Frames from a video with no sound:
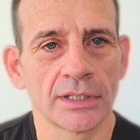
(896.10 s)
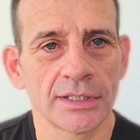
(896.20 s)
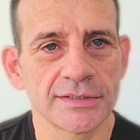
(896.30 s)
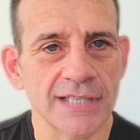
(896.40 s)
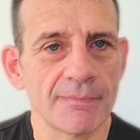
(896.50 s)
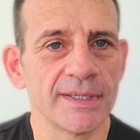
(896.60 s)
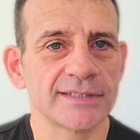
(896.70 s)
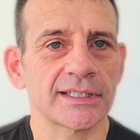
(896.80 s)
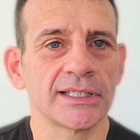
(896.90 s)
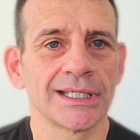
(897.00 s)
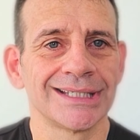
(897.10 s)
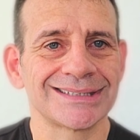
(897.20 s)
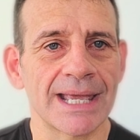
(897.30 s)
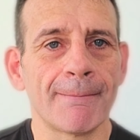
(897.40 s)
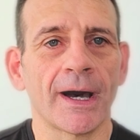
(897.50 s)
stay busy,
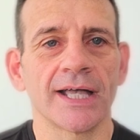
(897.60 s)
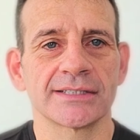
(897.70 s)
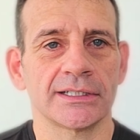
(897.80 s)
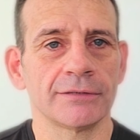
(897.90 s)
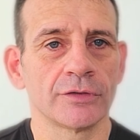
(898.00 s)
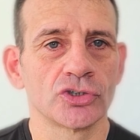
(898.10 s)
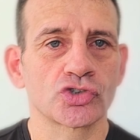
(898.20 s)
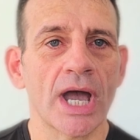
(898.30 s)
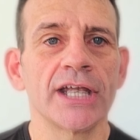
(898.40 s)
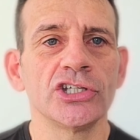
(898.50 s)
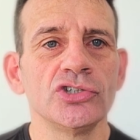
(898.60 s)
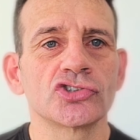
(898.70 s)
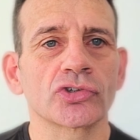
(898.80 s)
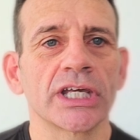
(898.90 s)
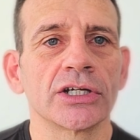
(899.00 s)
stay positive, try to use your